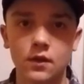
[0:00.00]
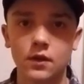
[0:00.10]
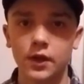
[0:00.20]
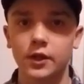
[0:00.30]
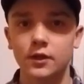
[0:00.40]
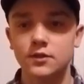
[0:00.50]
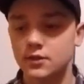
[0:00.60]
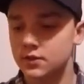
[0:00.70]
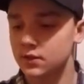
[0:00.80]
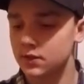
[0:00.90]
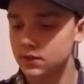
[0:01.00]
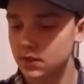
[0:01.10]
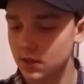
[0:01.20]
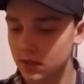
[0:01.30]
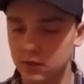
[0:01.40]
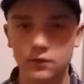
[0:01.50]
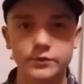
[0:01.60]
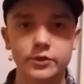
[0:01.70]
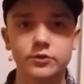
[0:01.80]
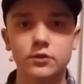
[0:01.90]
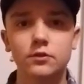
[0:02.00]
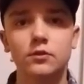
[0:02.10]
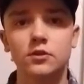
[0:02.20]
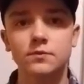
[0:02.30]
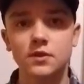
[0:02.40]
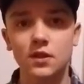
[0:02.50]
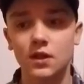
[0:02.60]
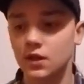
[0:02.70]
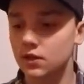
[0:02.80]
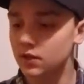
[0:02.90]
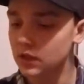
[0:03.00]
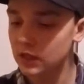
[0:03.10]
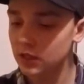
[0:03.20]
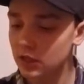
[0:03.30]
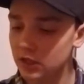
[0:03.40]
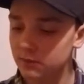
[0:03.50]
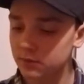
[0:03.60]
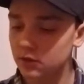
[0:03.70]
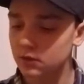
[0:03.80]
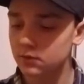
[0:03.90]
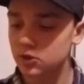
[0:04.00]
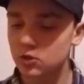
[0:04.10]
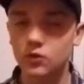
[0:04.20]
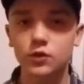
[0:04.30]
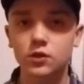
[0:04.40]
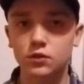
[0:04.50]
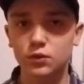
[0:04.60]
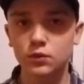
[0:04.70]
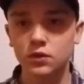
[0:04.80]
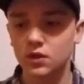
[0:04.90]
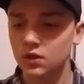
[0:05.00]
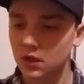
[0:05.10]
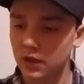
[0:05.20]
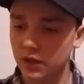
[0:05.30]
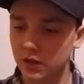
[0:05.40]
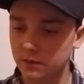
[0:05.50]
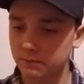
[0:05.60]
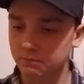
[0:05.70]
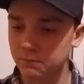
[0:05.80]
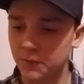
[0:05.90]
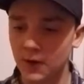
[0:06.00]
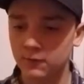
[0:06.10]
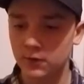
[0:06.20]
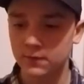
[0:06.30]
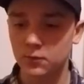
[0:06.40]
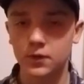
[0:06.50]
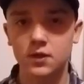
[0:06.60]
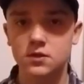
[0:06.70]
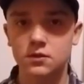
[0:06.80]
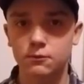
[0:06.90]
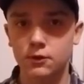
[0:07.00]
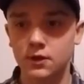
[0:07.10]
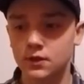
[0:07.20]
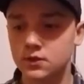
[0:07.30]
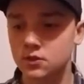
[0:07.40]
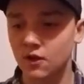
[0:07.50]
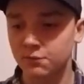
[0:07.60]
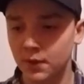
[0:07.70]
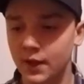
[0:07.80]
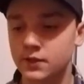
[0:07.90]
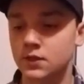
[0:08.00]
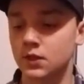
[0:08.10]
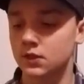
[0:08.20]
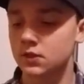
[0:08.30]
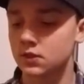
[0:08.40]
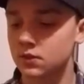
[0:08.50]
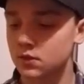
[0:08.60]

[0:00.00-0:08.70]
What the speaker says: Hey guys, this is Nova Scotia Outdoorsman, and today I'm going to show you 5 different ways to rig soft plastics.